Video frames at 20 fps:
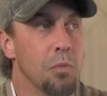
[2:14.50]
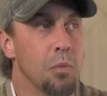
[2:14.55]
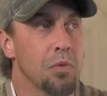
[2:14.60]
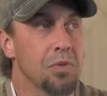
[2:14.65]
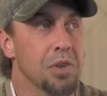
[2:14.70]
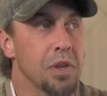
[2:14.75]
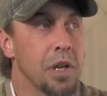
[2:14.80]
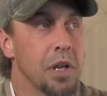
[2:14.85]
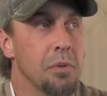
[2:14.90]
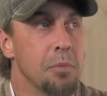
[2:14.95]

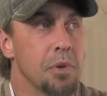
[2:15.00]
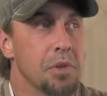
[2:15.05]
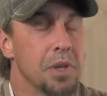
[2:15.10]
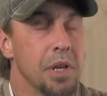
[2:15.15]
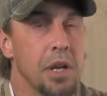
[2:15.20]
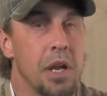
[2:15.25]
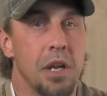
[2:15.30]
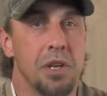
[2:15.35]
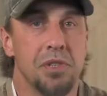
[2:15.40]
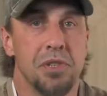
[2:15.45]
Once I got to my
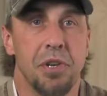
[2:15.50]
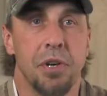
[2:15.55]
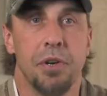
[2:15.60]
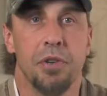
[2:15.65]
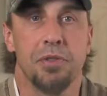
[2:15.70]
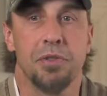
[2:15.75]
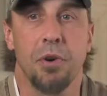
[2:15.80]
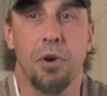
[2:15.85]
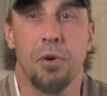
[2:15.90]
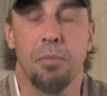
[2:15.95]
teenage
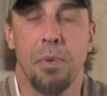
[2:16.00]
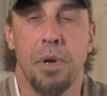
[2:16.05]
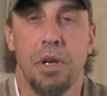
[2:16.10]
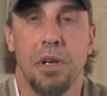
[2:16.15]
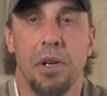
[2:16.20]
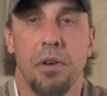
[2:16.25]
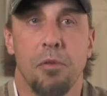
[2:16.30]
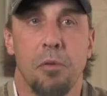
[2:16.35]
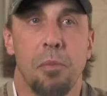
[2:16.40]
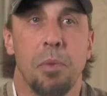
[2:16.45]
years, started
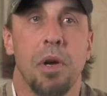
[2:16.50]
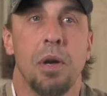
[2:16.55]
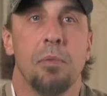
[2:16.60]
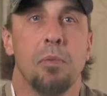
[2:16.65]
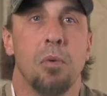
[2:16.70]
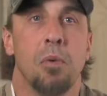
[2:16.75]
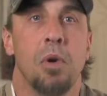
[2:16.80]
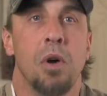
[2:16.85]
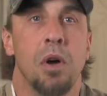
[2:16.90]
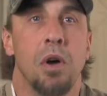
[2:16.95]
meeting different
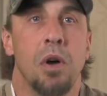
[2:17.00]
people.